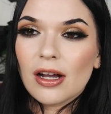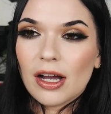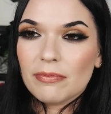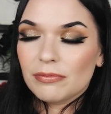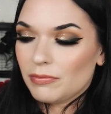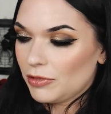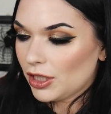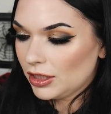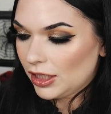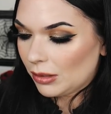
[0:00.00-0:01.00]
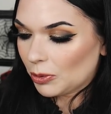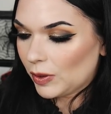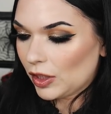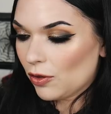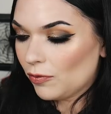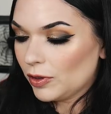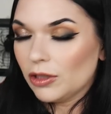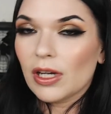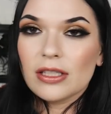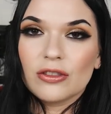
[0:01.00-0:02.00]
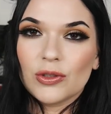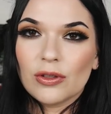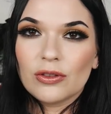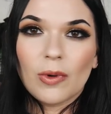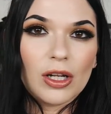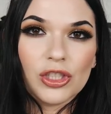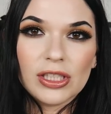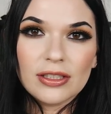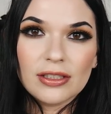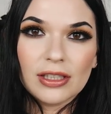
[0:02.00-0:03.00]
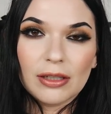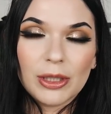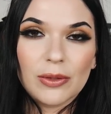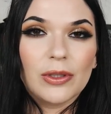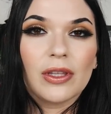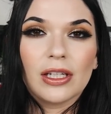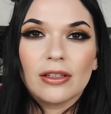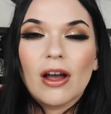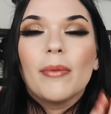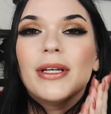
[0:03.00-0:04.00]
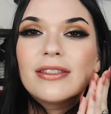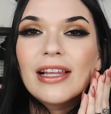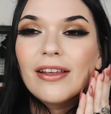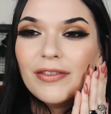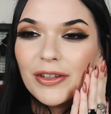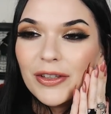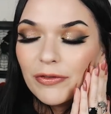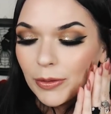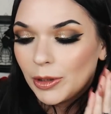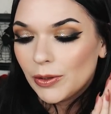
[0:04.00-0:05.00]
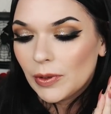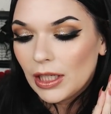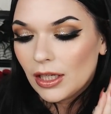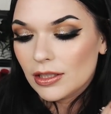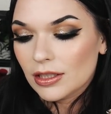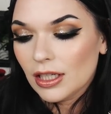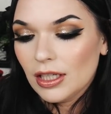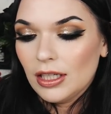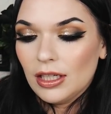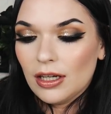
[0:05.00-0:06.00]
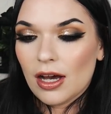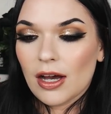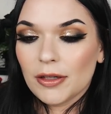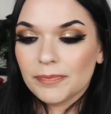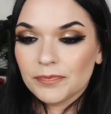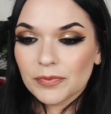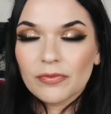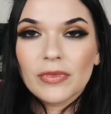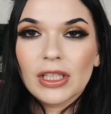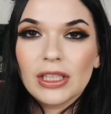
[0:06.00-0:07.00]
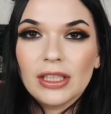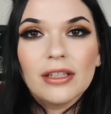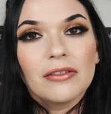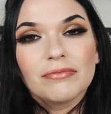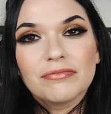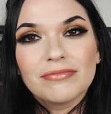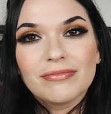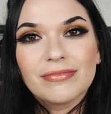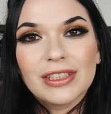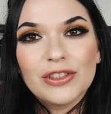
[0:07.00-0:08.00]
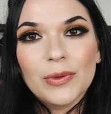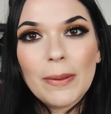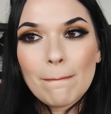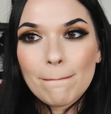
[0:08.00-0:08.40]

I'm done yammering. Hopefully you guys enjoy the swatches. Let me know what you think in the comments. I love hearing from you and um, yeah, let's do it.